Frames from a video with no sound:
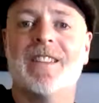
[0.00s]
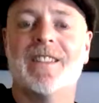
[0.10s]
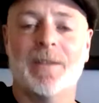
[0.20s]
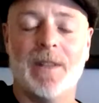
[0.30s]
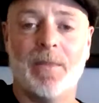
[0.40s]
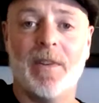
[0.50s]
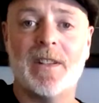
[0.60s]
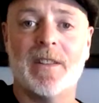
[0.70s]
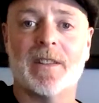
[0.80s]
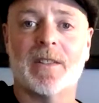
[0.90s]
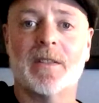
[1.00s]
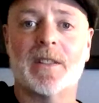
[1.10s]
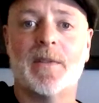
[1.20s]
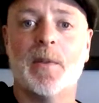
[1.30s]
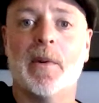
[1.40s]
So in the bridge and the song,
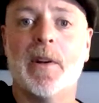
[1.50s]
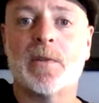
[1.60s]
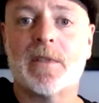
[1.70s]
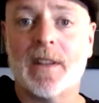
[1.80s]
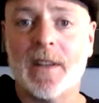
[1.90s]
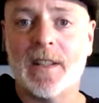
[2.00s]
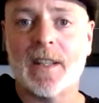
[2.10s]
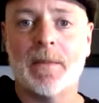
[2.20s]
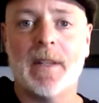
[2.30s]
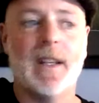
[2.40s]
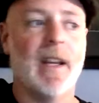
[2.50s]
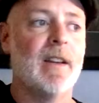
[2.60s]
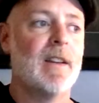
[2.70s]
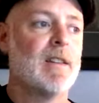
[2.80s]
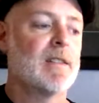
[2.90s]
there's a few more interesting things happening here.
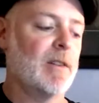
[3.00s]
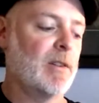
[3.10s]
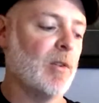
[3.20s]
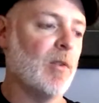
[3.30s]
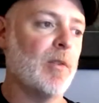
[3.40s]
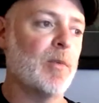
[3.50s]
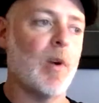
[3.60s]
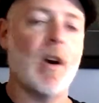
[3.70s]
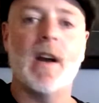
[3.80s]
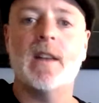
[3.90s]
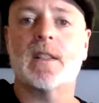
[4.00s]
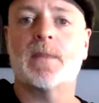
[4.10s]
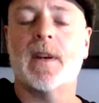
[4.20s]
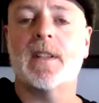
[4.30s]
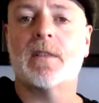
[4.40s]
So chord-wise, it's
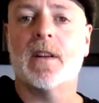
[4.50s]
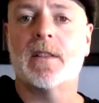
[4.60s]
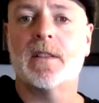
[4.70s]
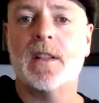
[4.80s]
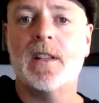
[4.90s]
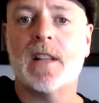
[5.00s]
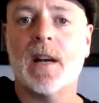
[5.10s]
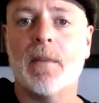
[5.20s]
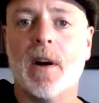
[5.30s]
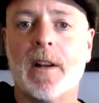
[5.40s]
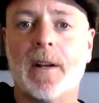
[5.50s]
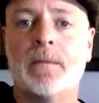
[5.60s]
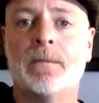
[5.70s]
based around C sharp minor,